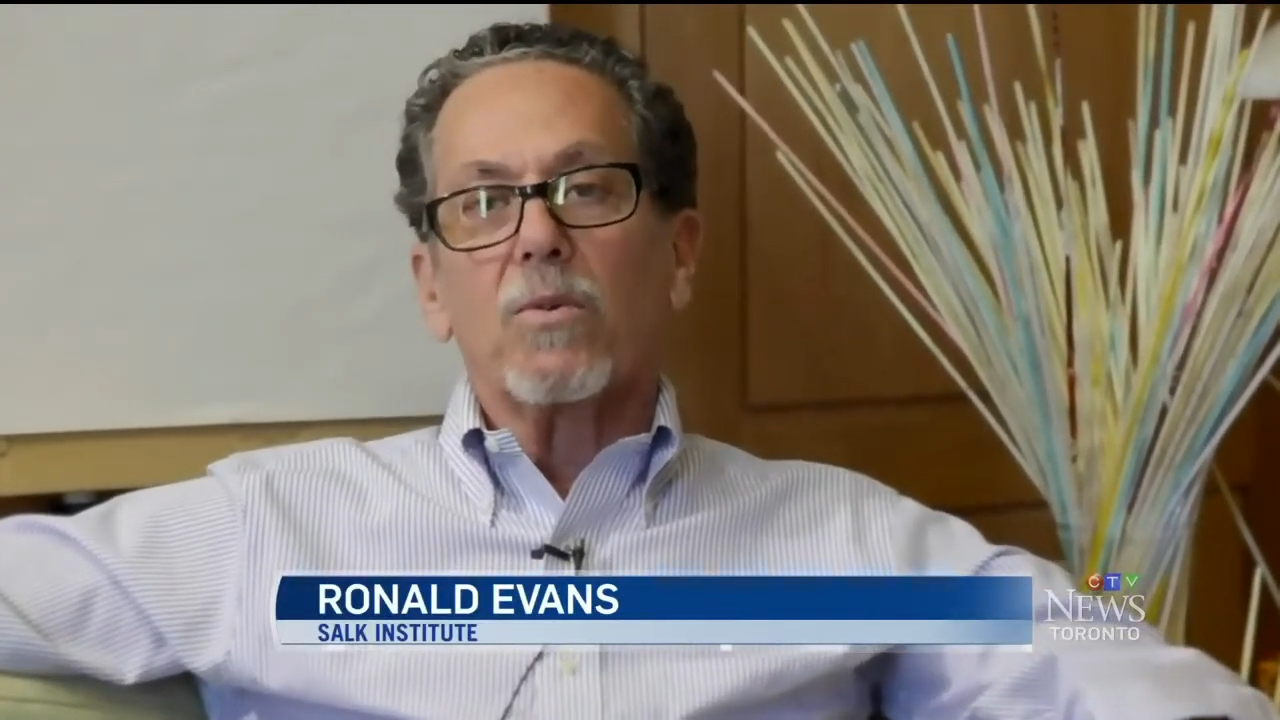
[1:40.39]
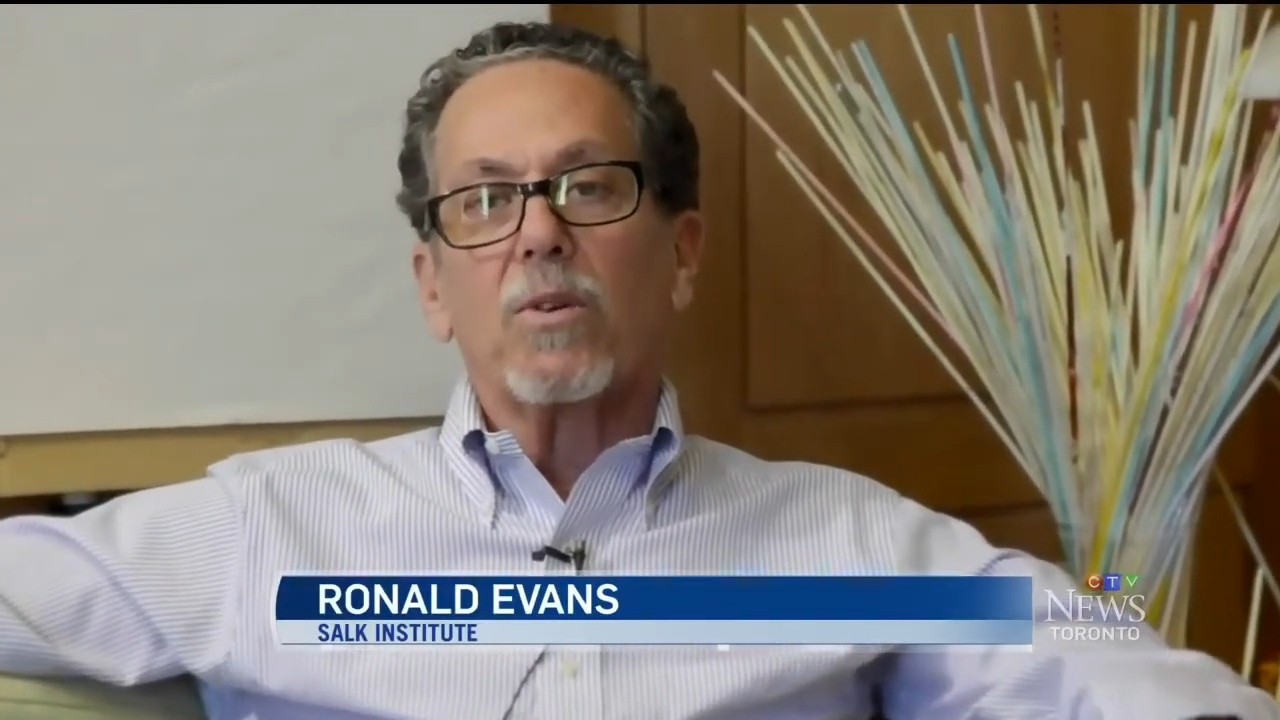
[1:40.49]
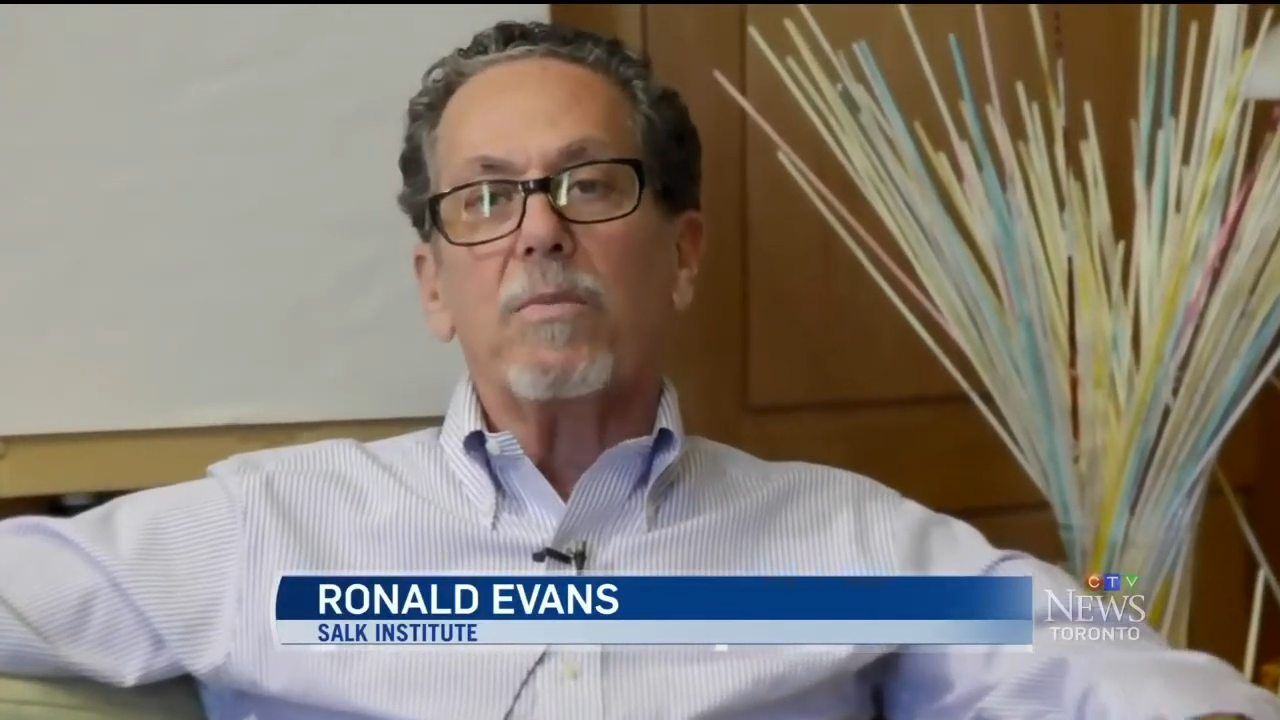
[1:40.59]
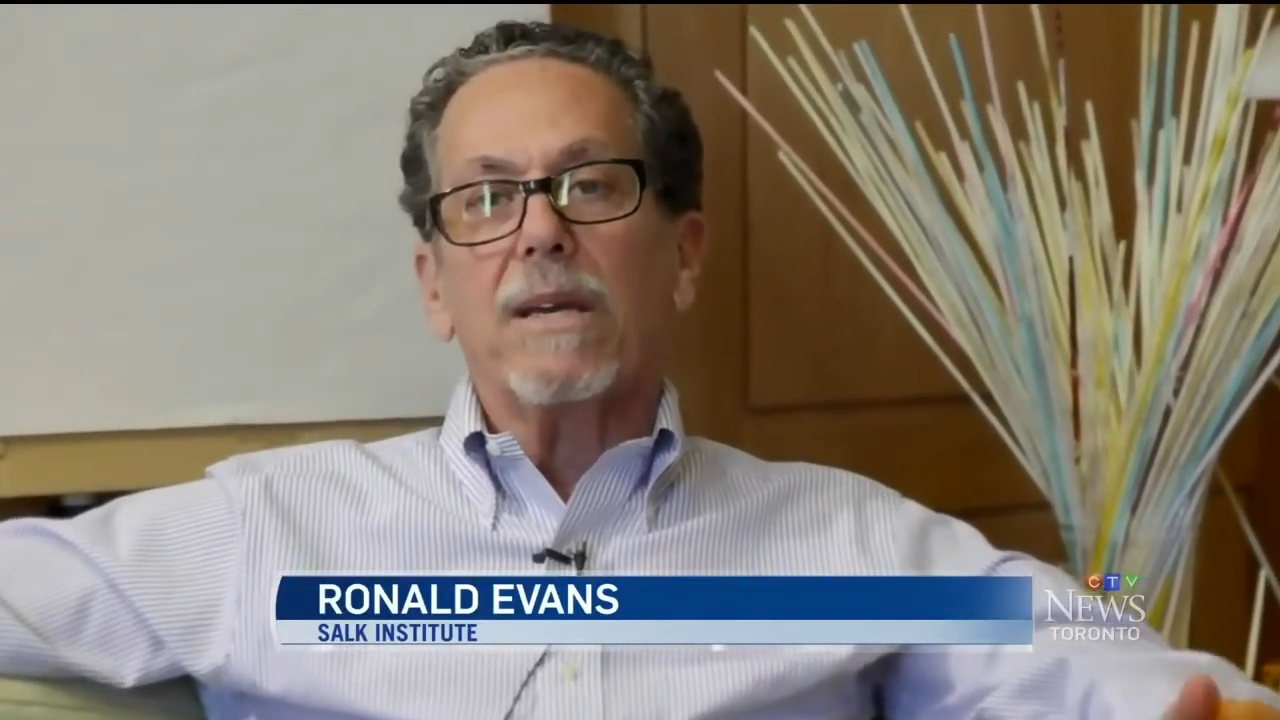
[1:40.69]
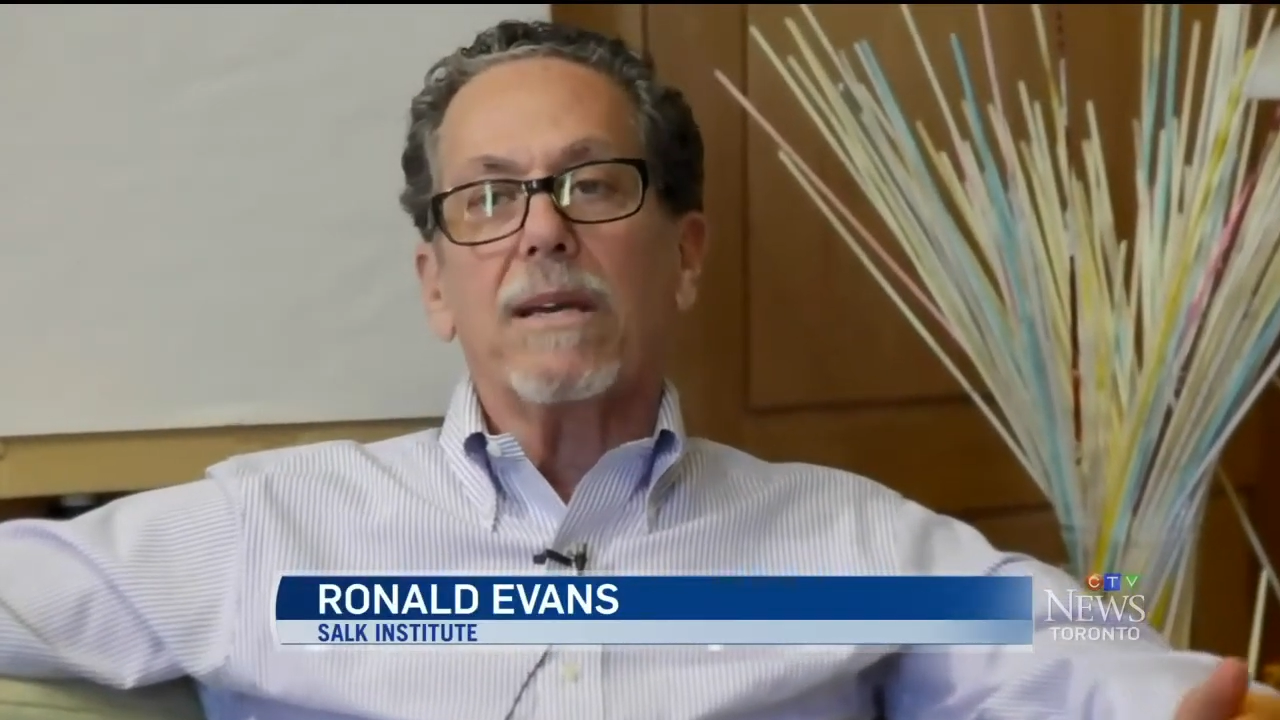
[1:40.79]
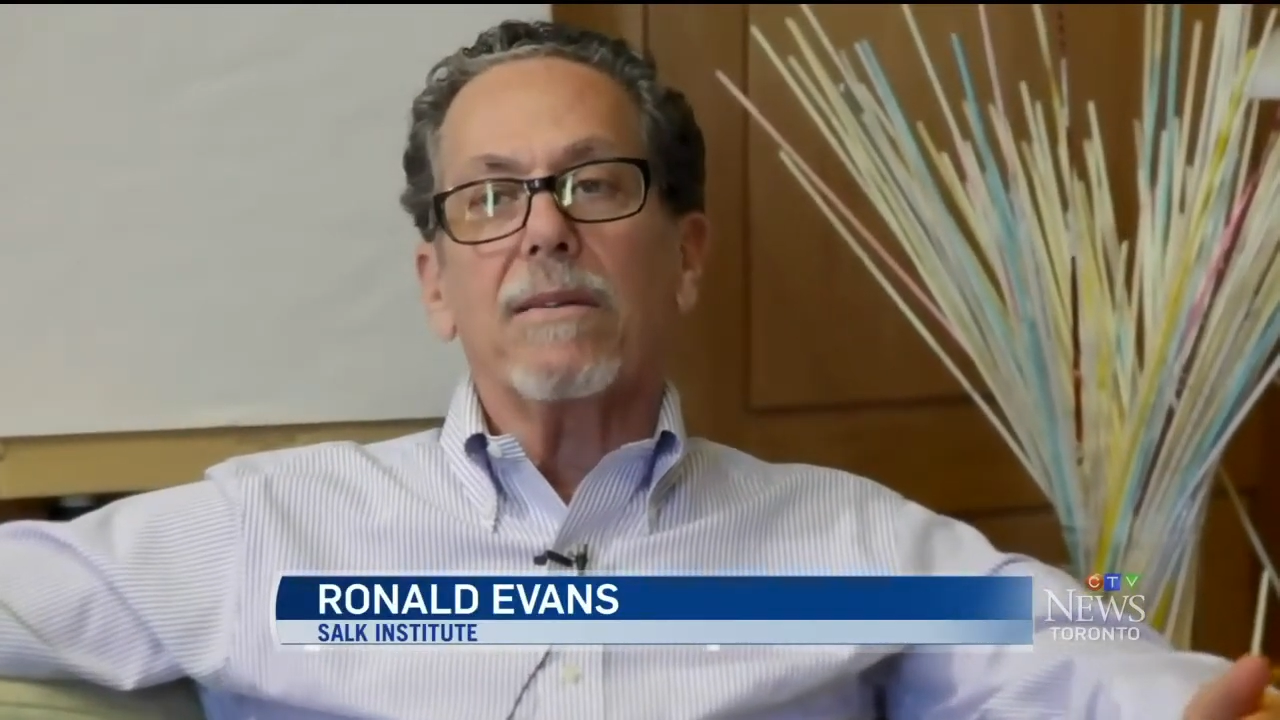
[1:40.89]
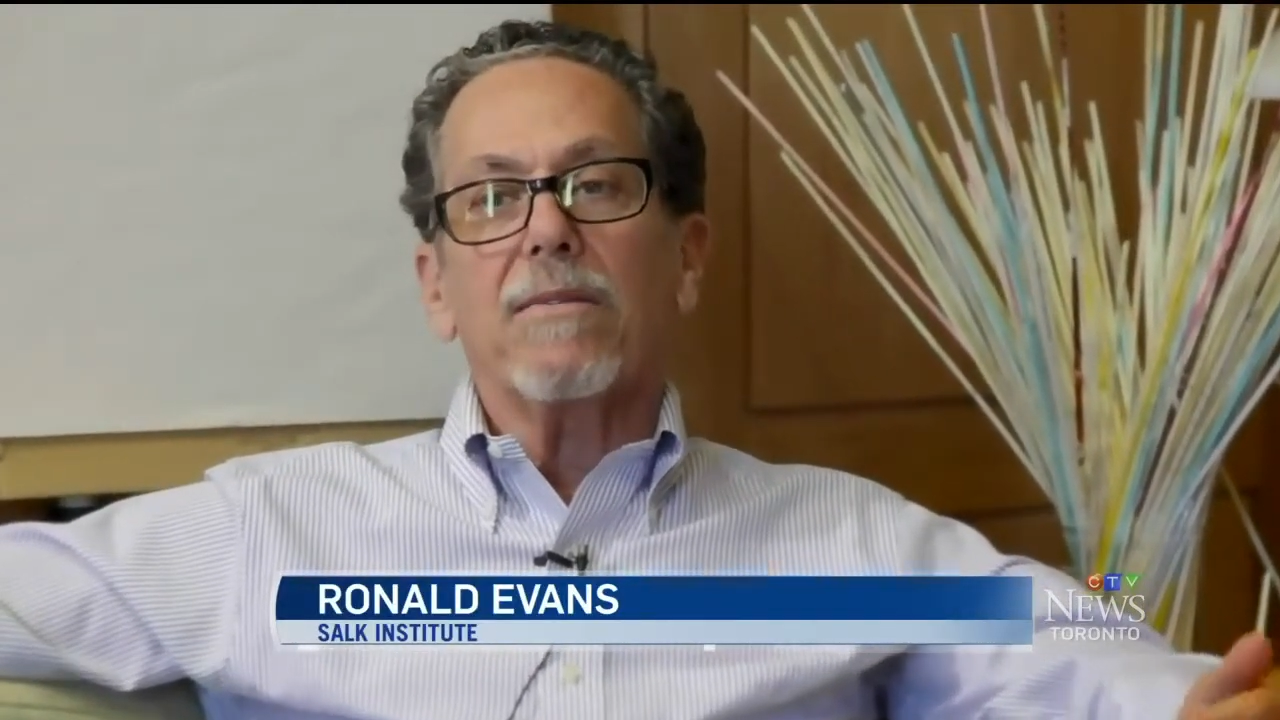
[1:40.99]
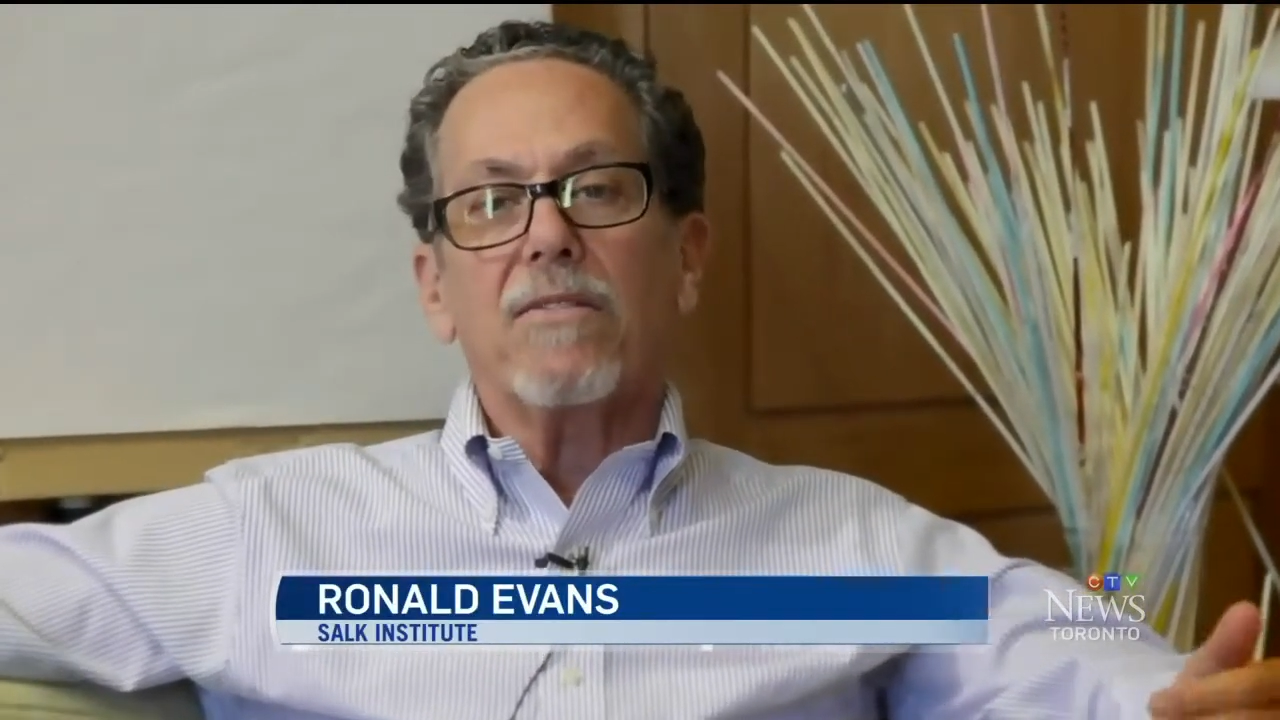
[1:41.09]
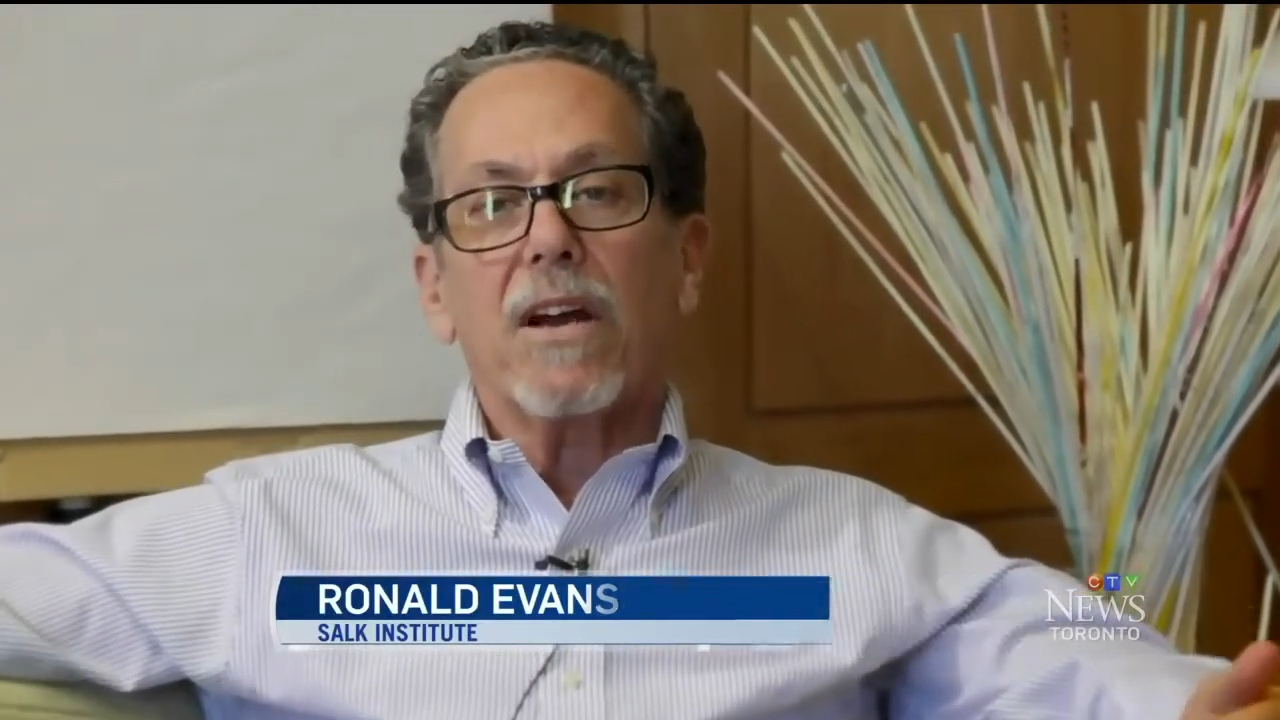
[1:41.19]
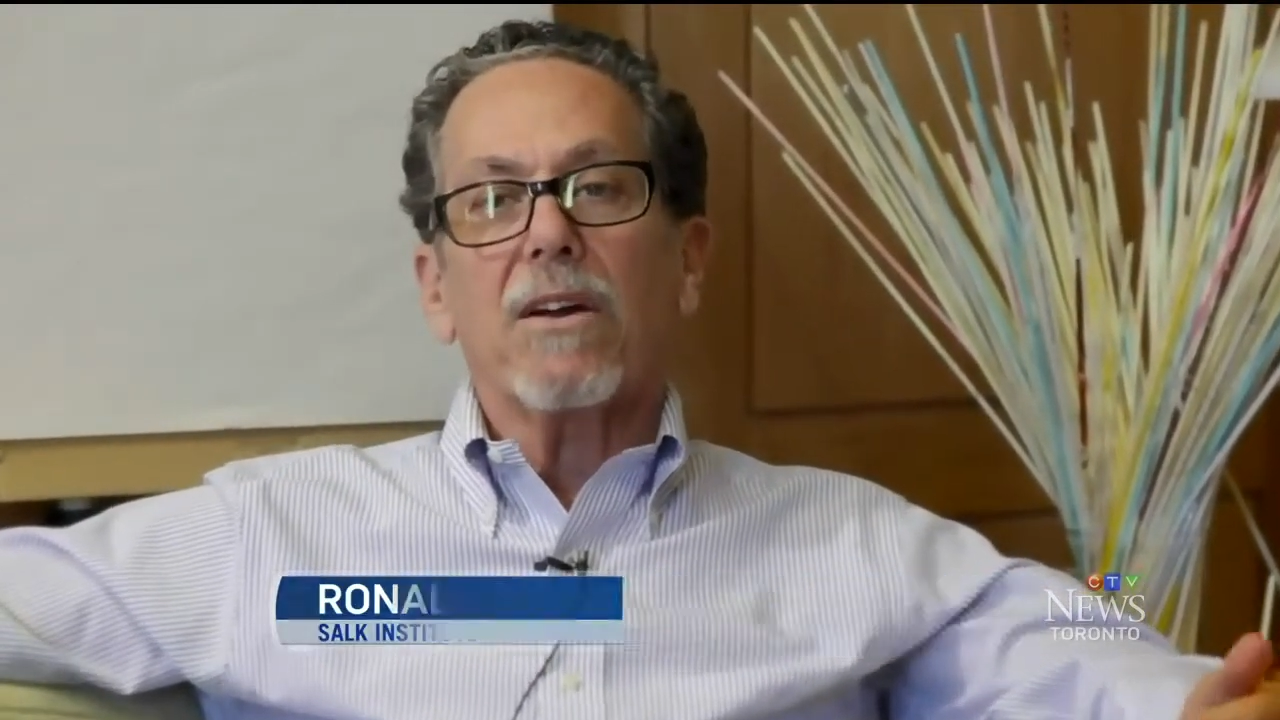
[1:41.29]
will be
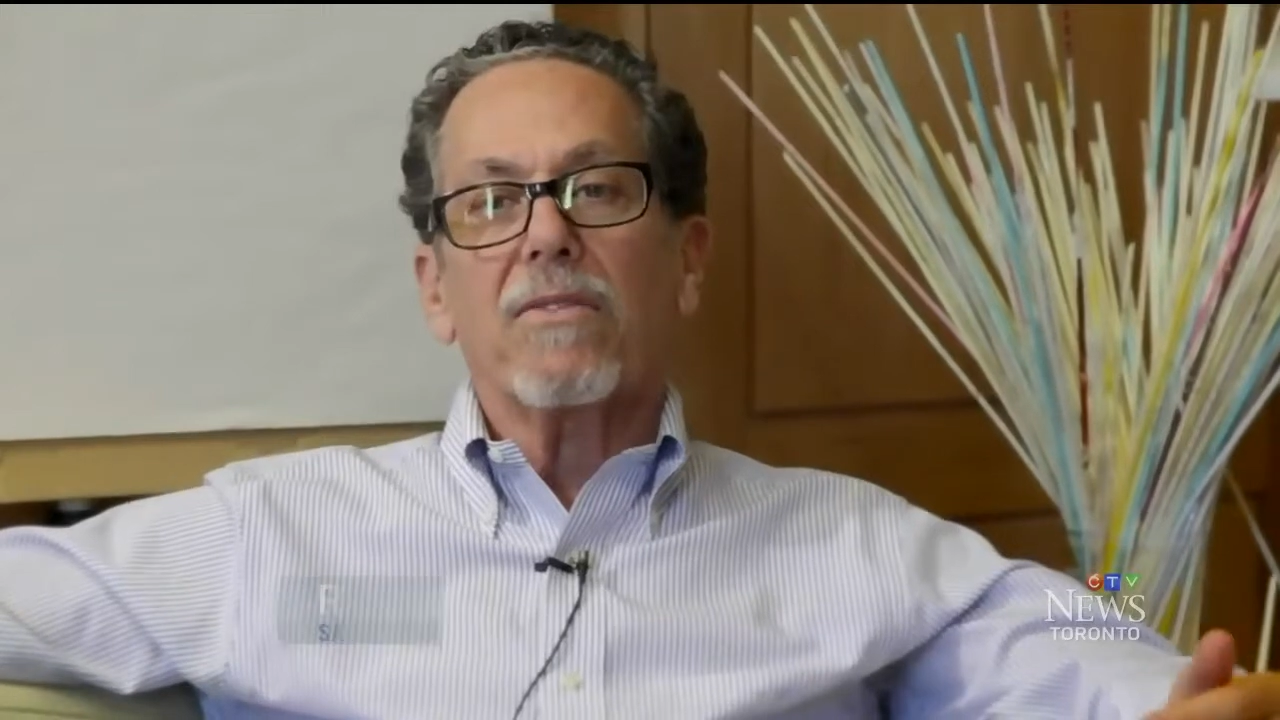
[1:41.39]
very